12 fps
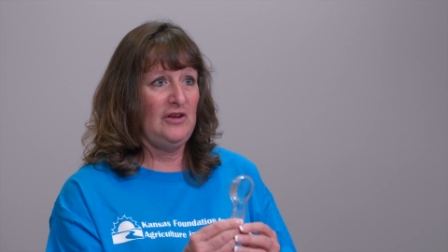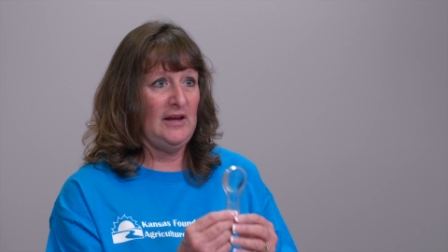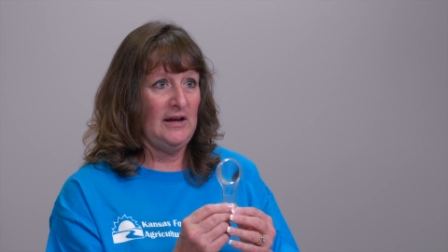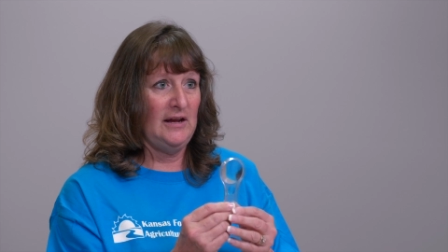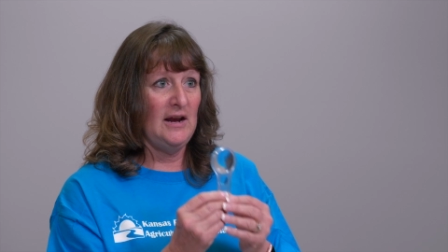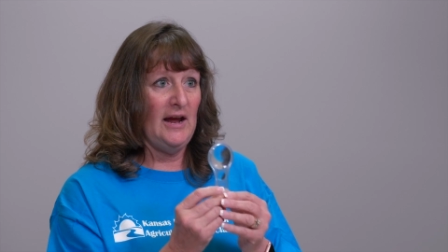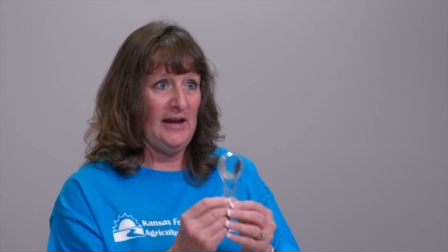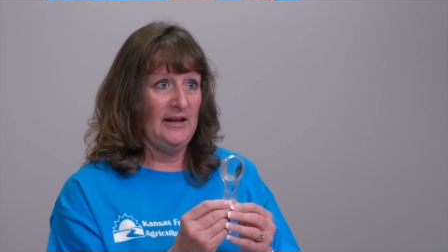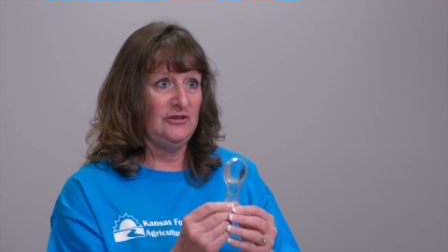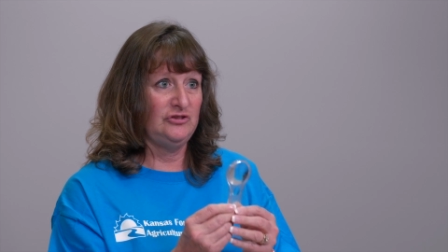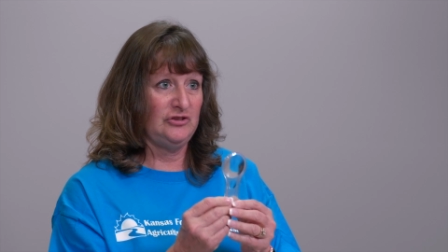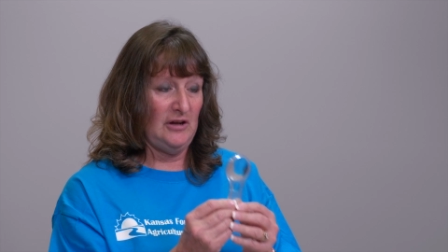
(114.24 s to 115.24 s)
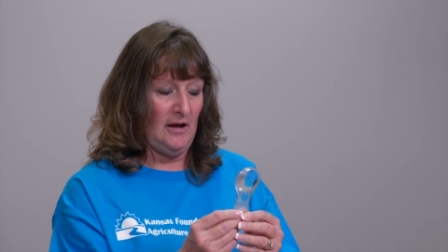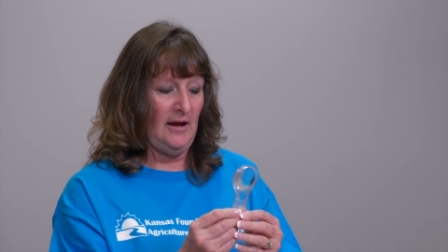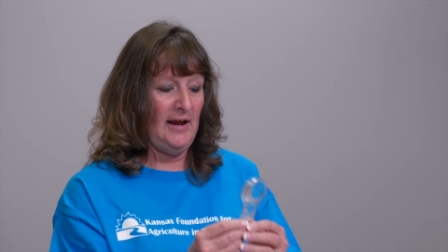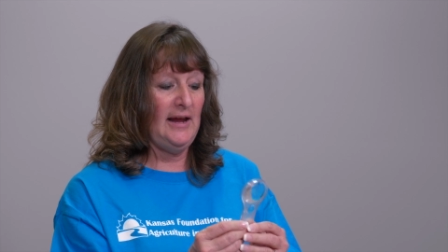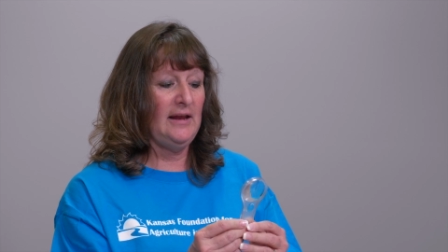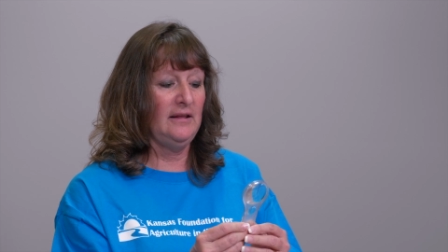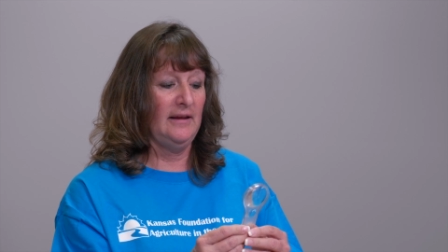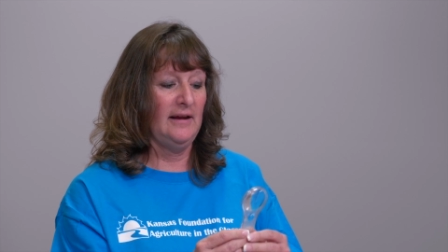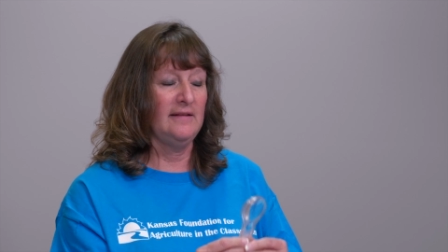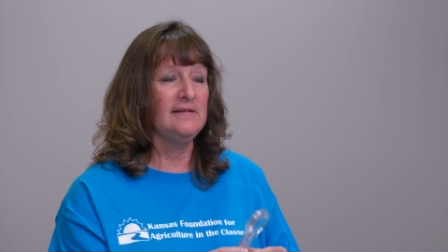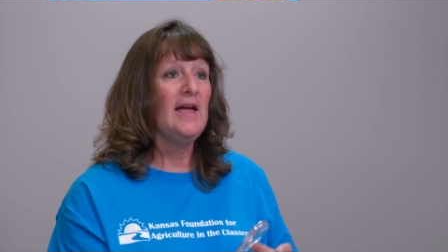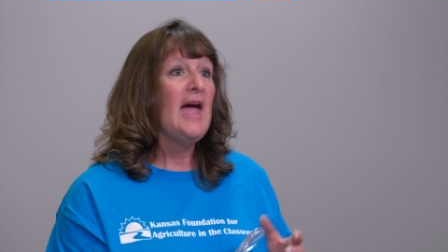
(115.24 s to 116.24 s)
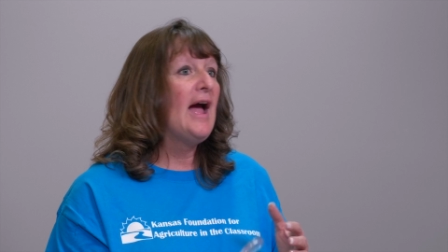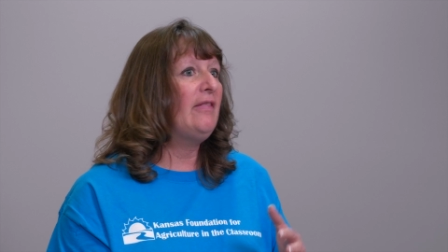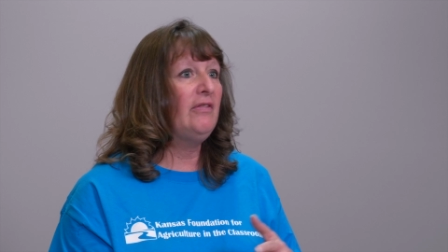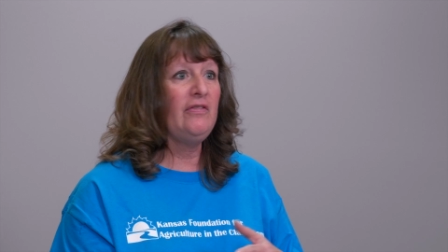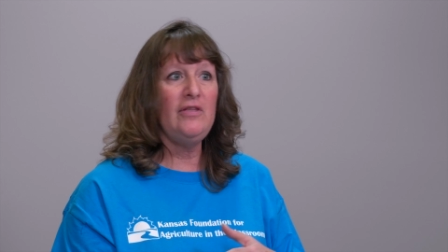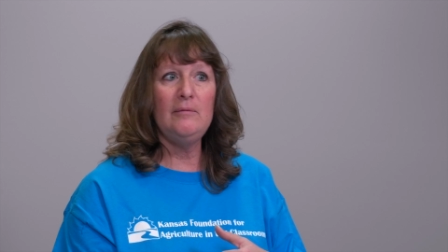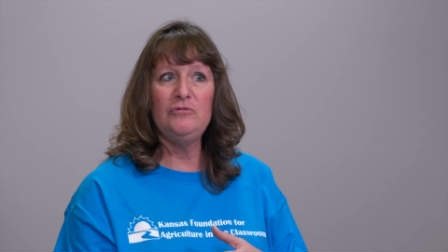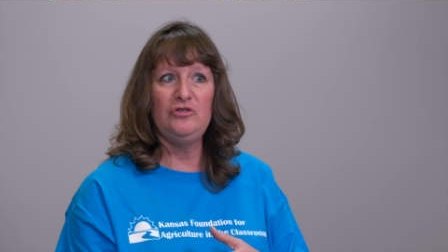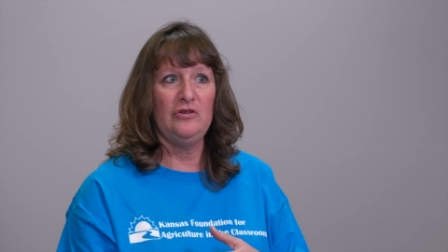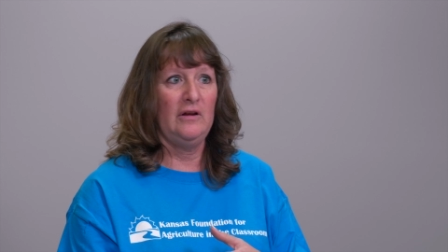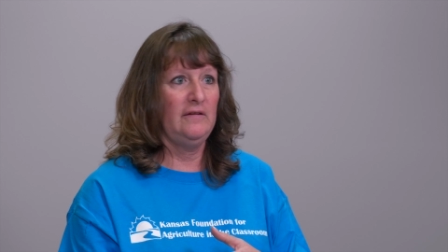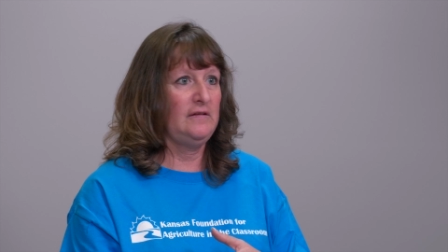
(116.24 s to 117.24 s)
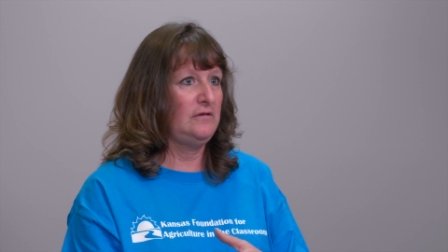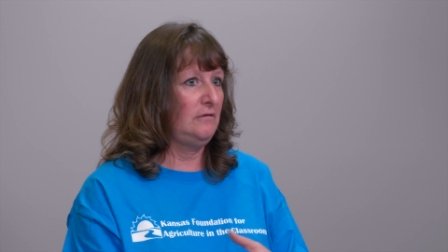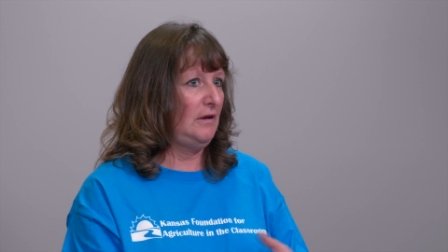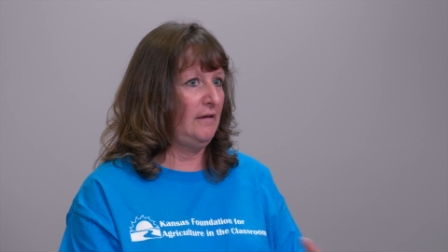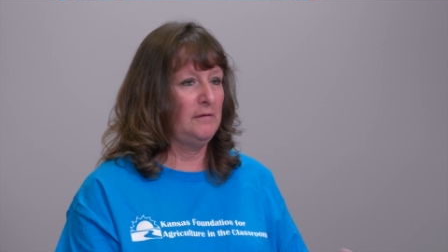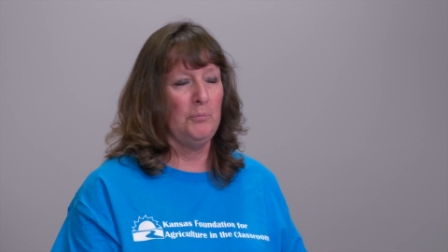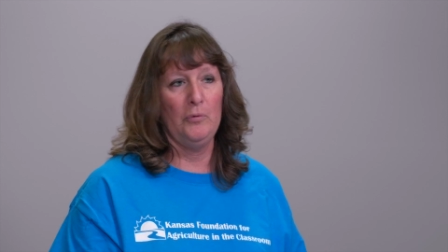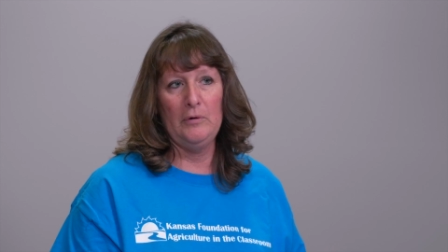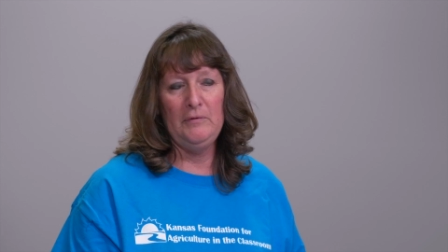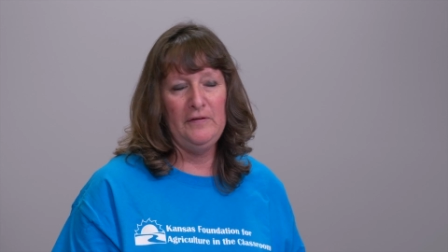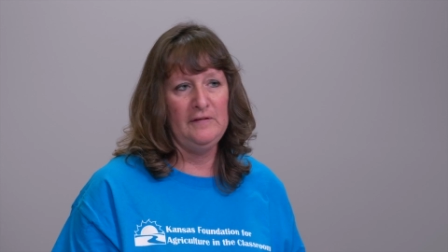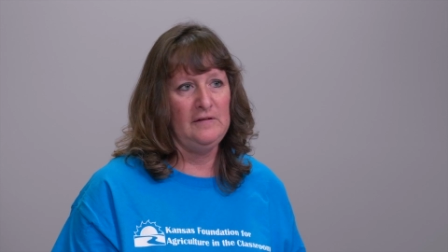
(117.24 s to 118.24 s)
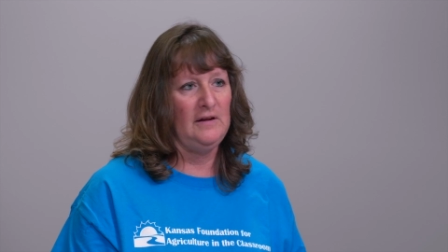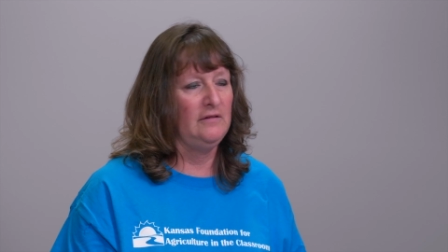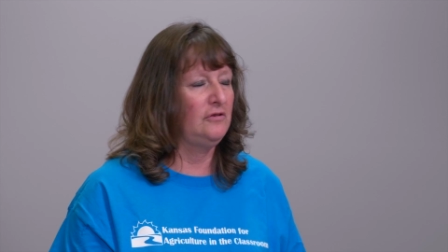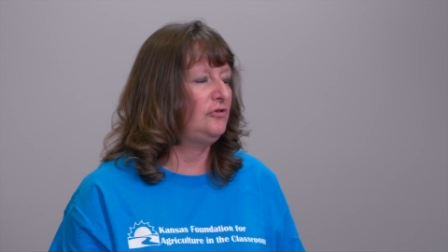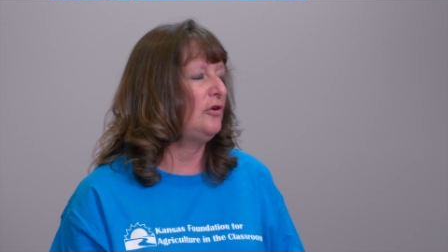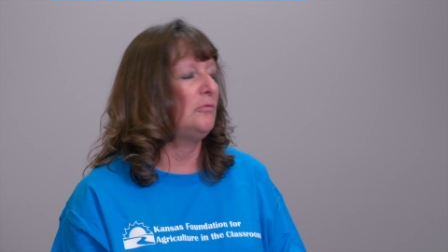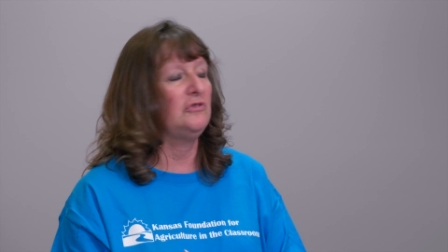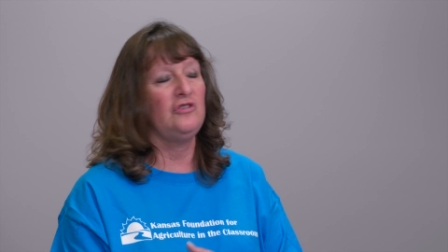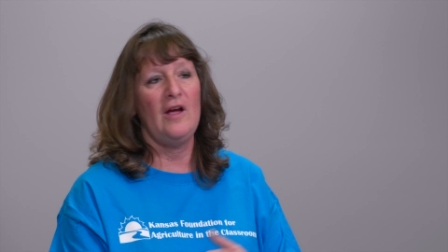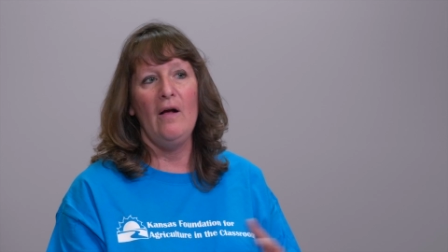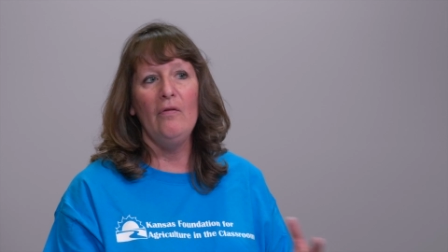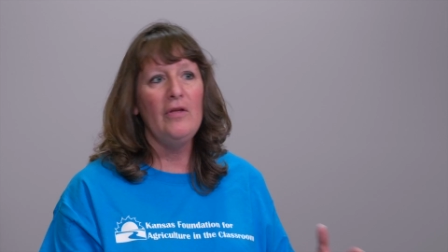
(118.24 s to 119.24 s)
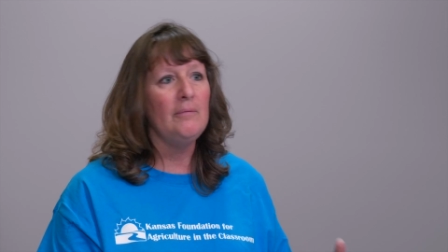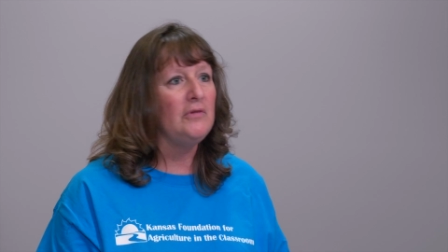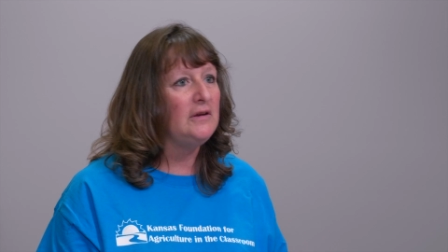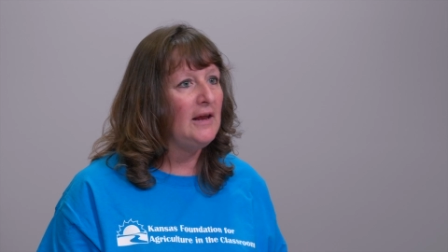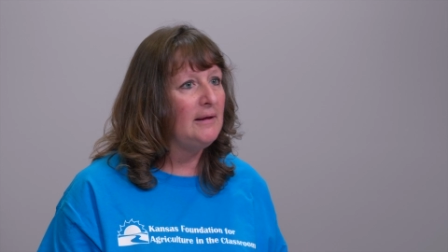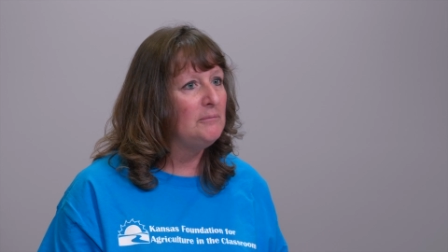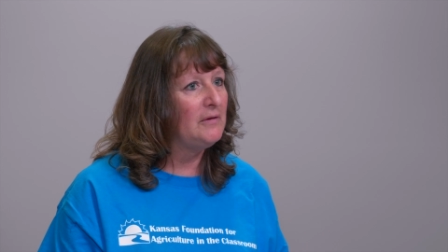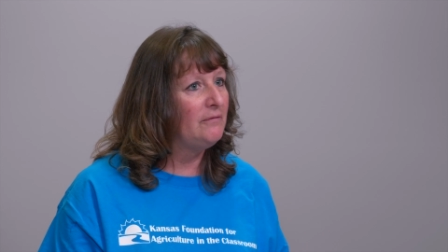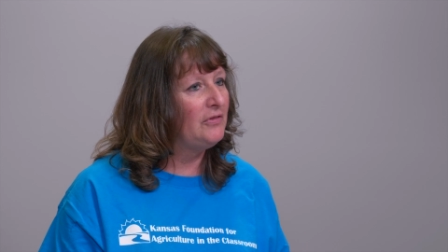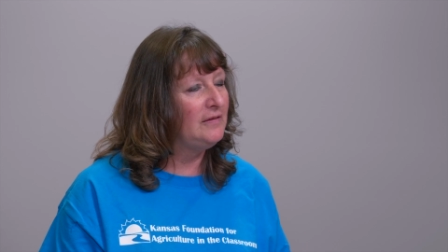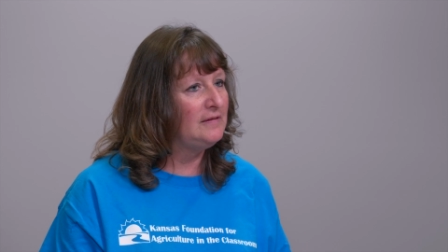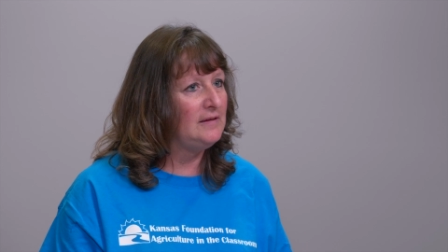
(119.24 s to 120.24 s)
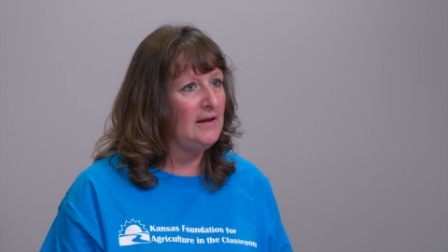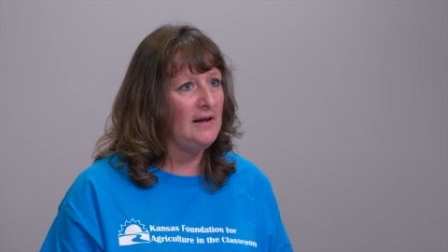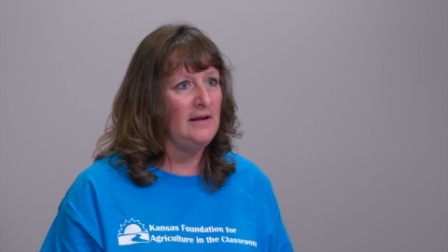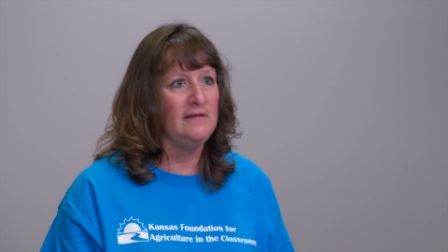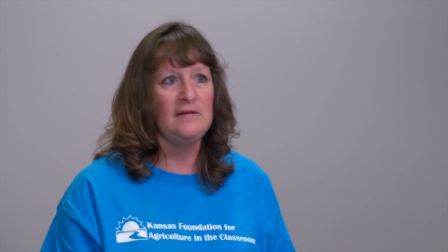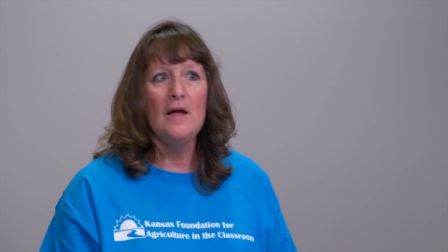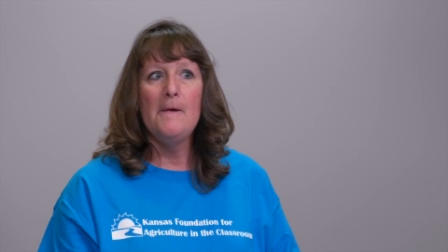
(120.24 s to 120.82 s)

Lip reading: kid a hand lens and let them just explore with the seeds. Don't tell them the name of the seeds.